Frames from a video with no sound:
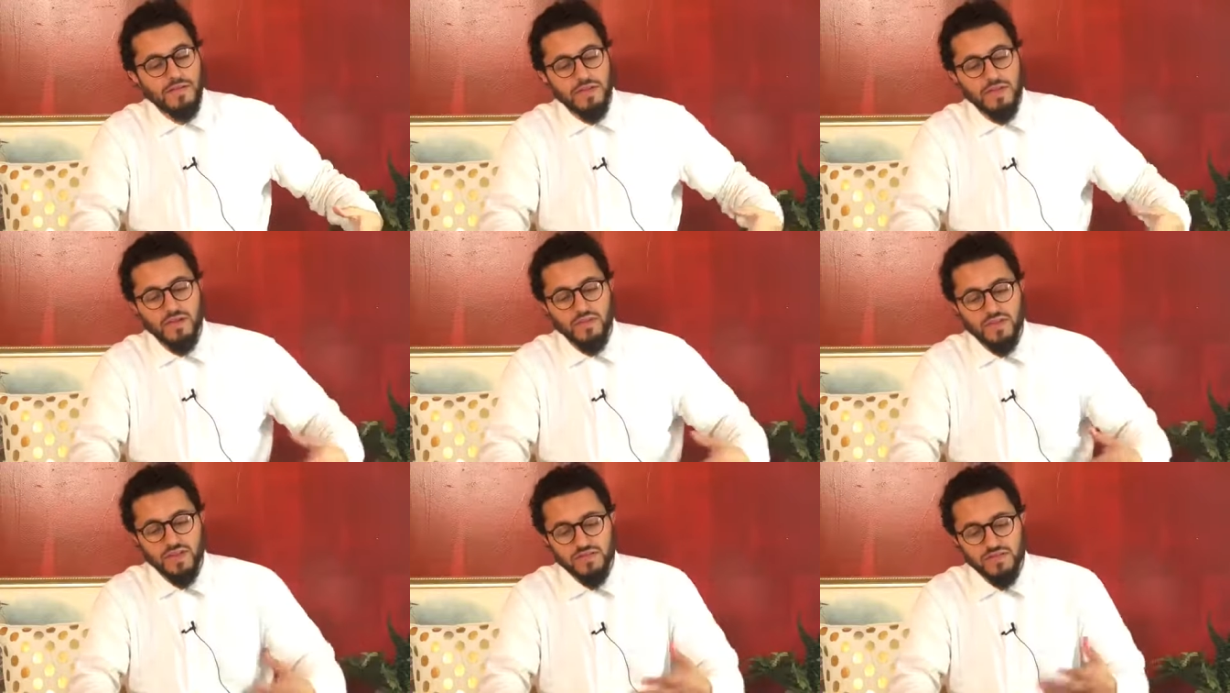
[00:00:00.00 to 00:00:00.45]

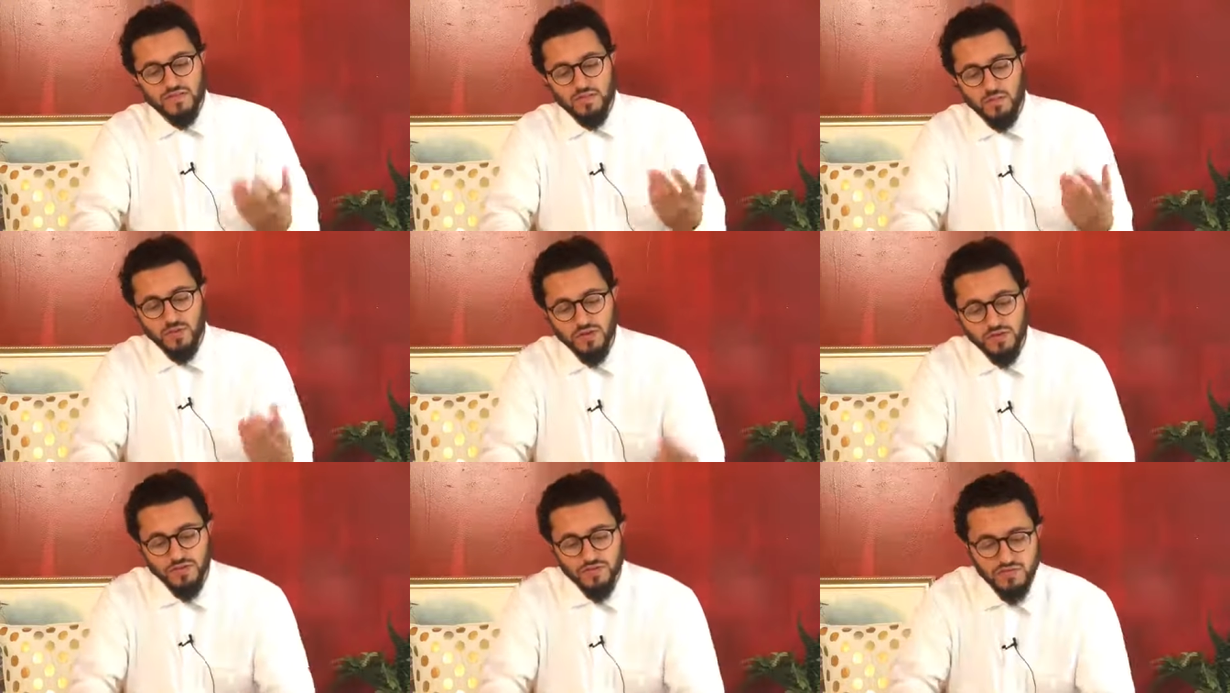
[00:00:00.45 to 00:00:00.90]
And that's
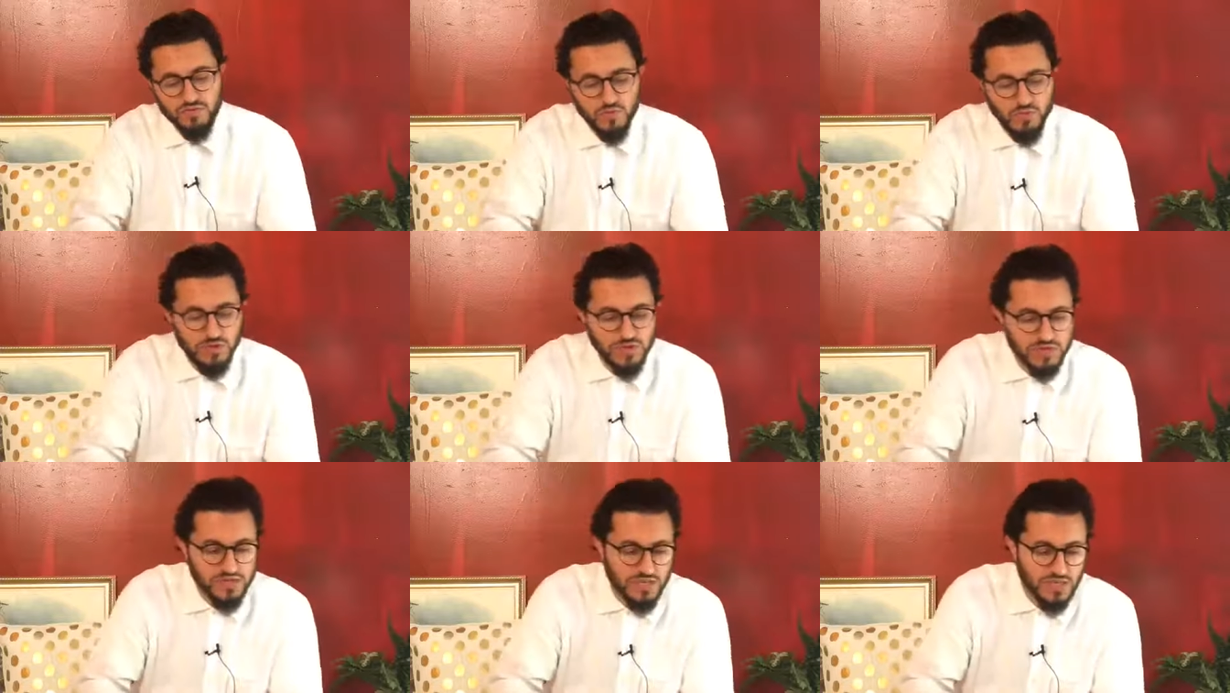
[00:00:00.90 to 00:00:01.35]
one of the
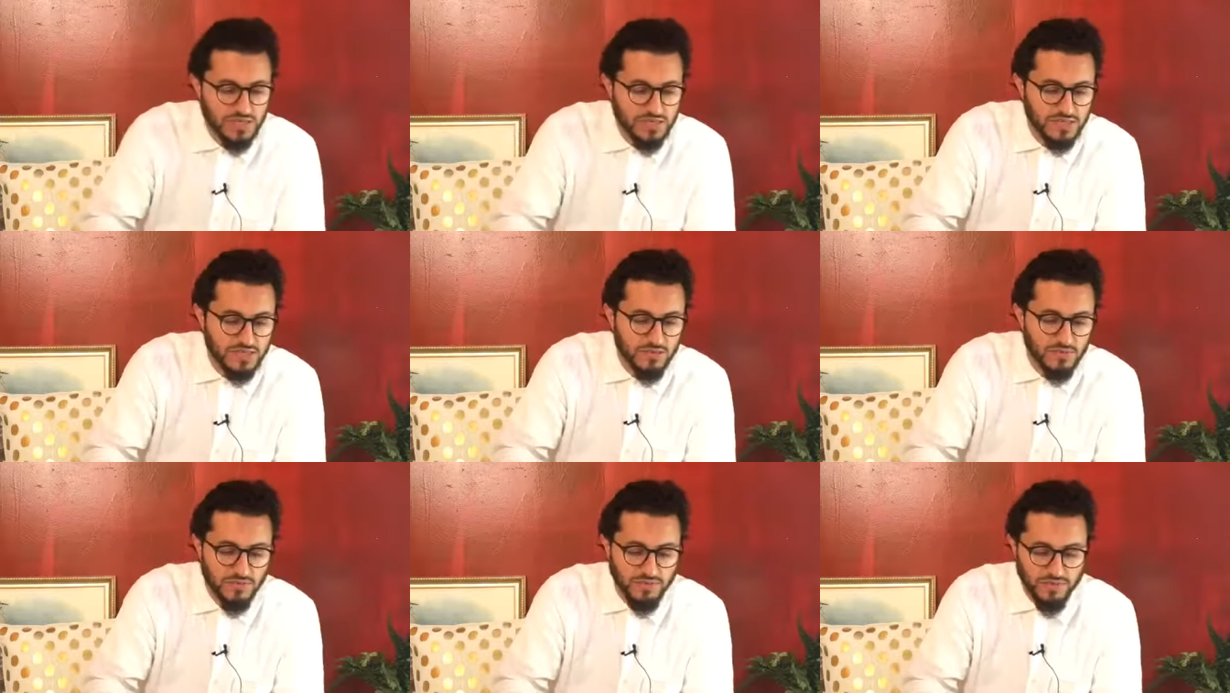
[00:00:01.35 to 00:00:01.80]
stories that
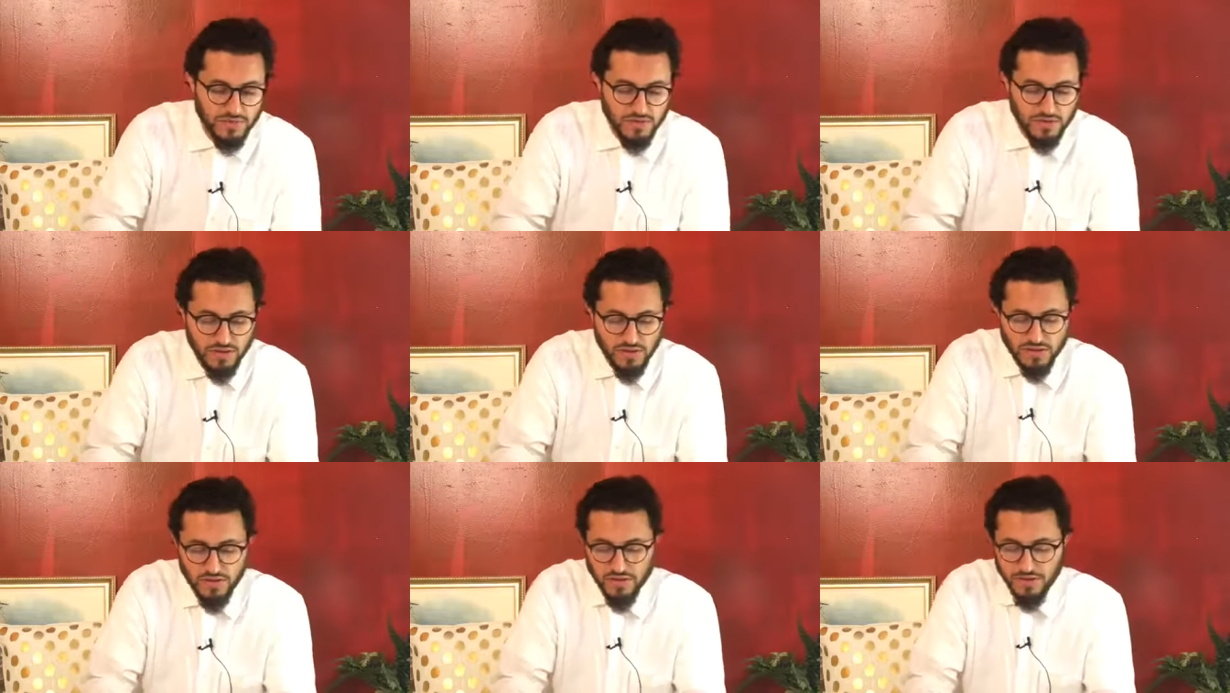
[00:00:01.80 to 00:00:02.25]
some of
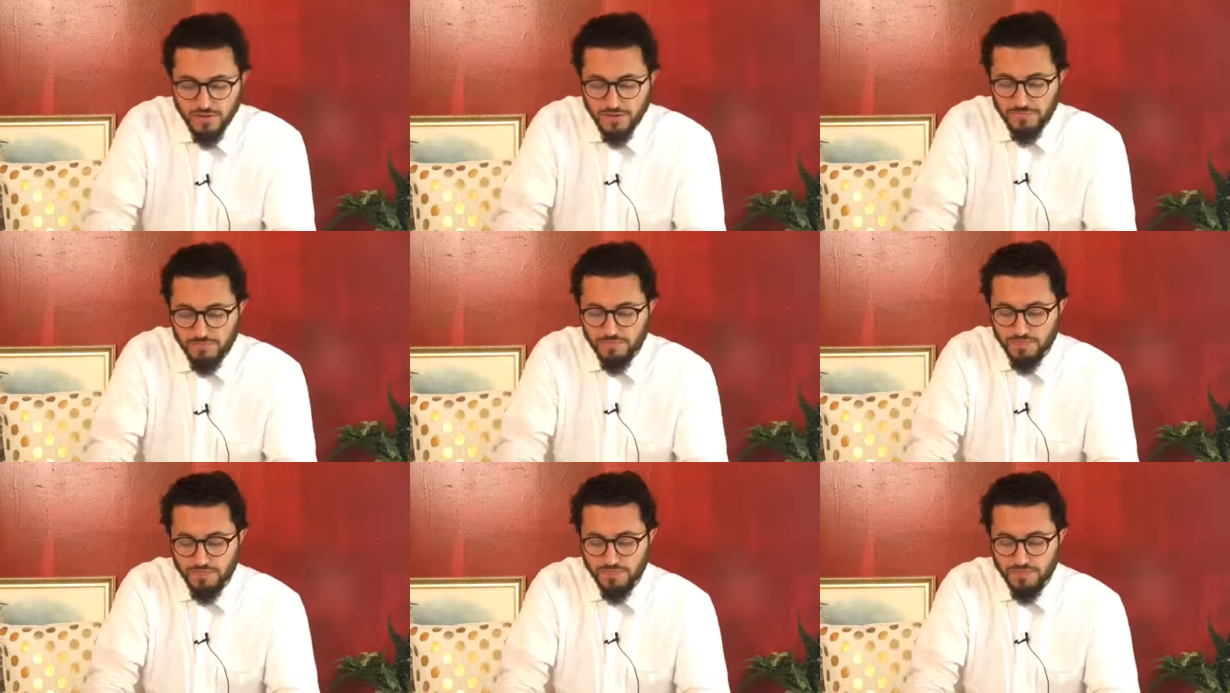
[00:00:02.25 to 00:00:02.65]
the uh,